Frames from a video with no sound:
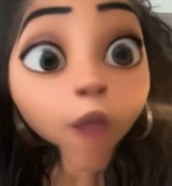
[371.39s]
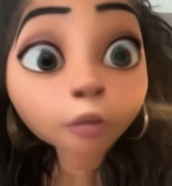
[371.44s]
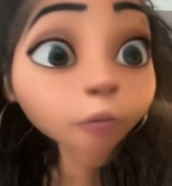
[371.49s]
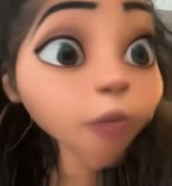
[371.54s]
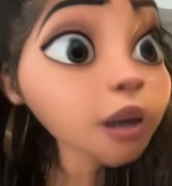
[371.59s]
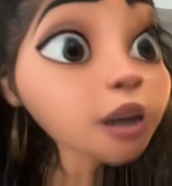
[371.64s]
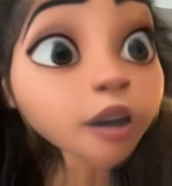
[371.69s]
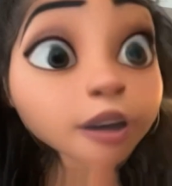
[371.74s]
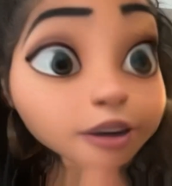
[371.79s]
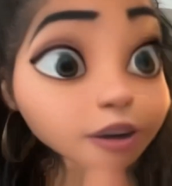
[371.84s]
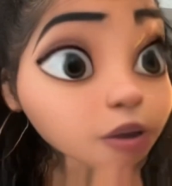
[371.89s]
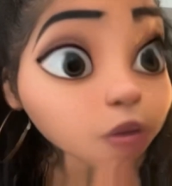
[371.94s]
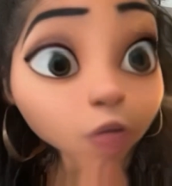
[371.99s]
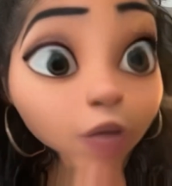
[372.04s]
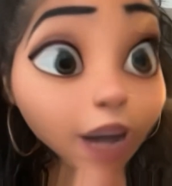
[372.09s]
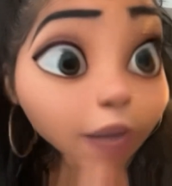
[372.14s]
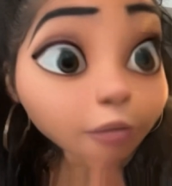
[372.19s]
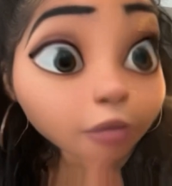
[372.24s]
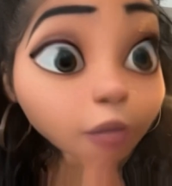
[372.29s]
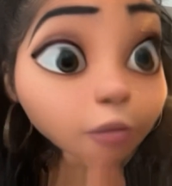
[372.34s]
My cousin don't
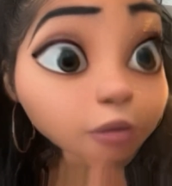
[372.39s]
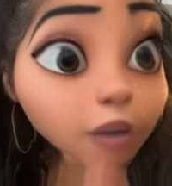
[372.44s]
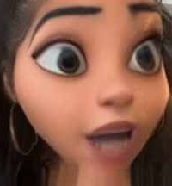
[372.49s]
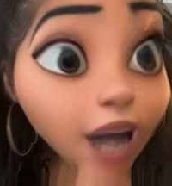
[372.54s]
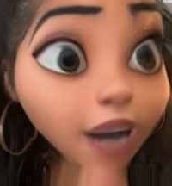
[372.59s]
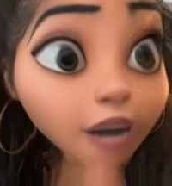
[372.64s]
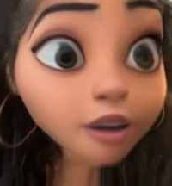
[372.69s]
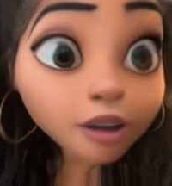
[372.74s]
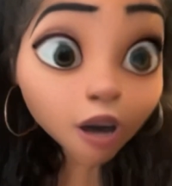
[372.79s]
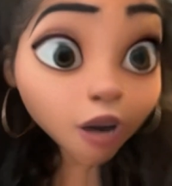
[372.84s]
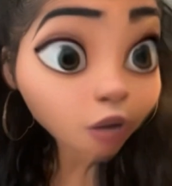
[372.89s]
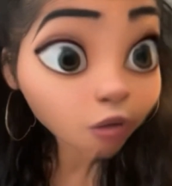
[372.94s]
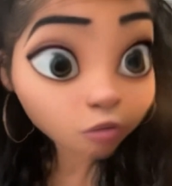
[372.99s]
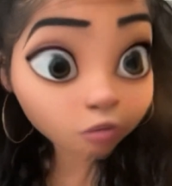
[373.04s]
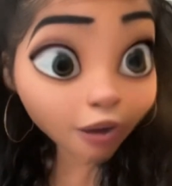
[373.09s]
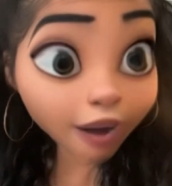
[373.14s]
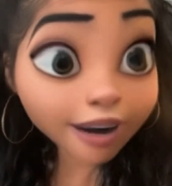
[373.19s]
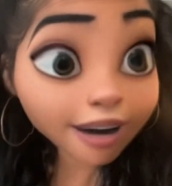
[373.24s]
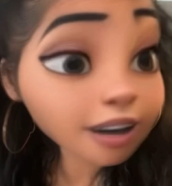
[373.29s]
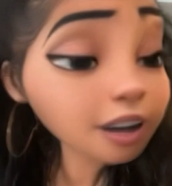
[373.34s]
got me blocked,
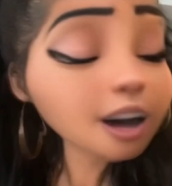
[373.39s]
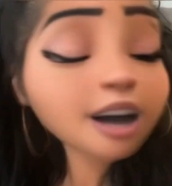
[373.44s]
right?